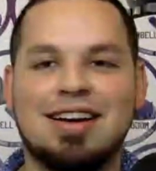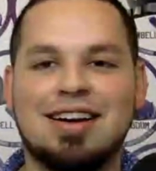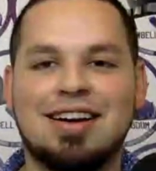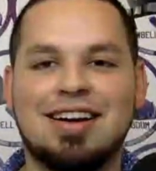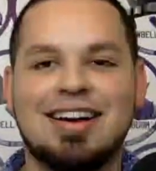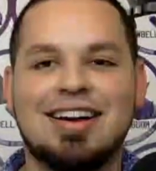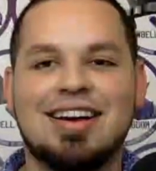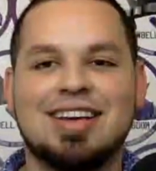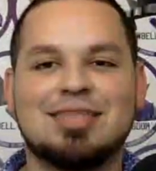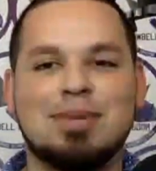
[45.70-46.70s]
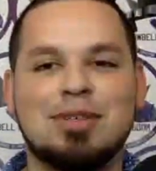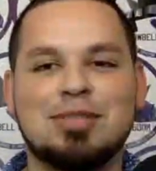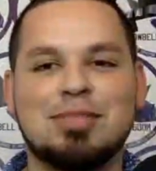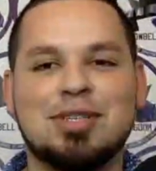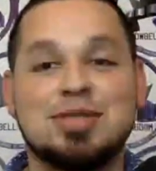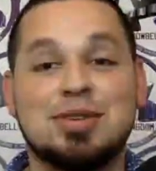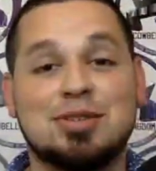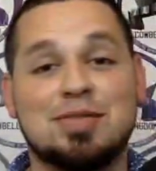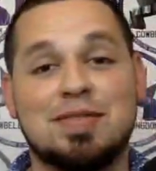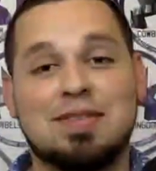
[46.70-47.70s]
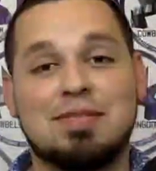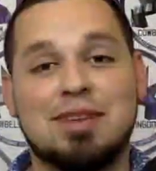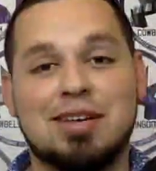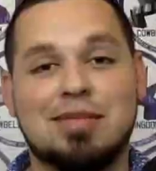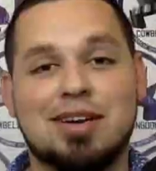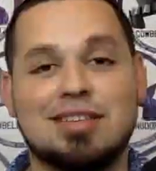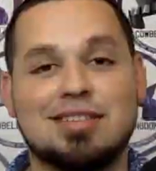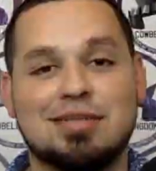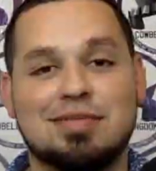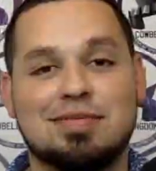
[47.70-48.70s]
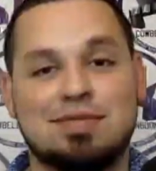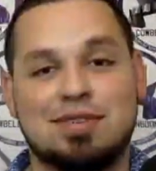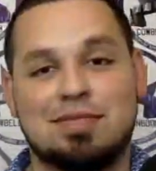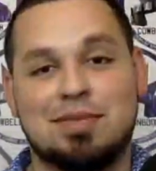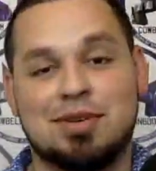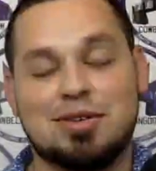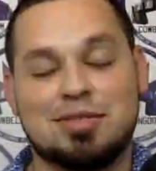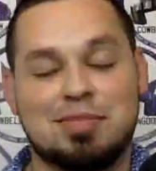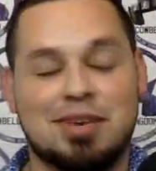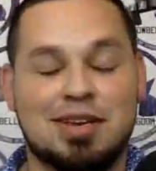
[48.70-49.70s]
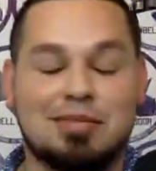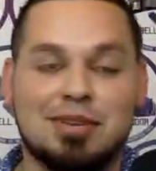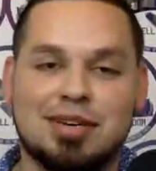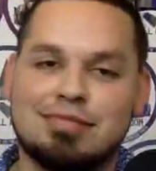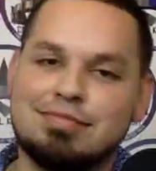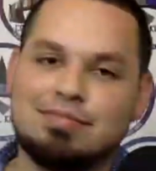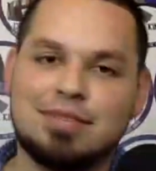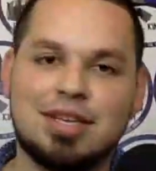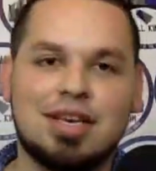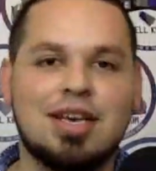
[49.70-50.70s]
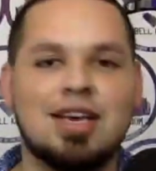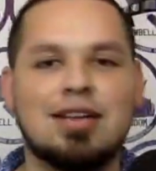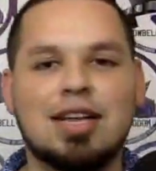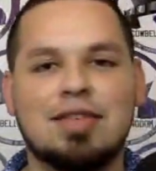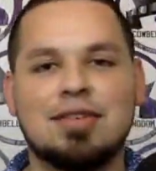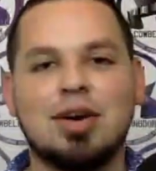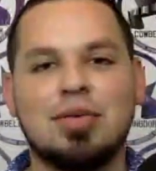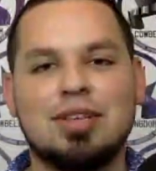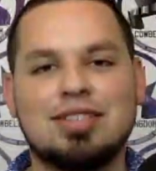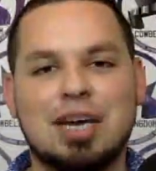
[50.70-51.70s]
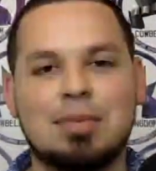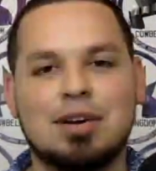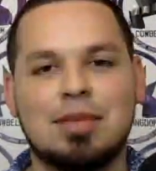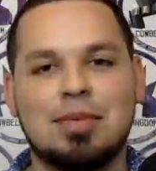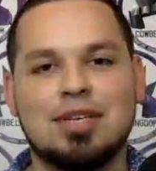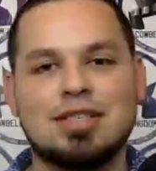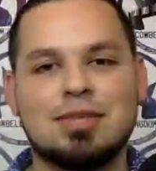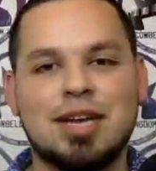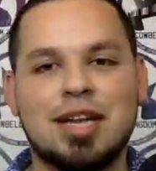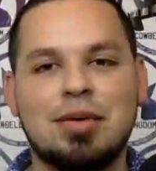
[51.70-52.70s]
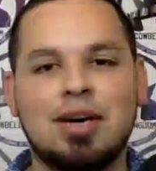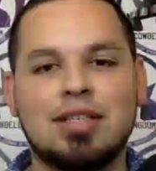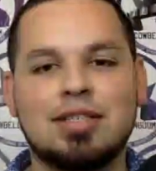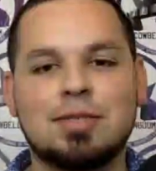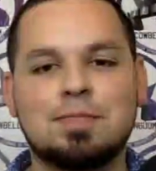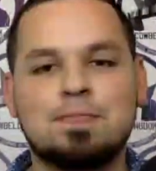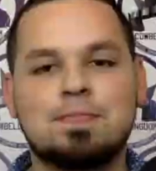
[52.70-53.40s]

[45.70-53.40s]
it's supposed to be 250 megabytes of pure speed, but you never know with these type of companies. But anyways,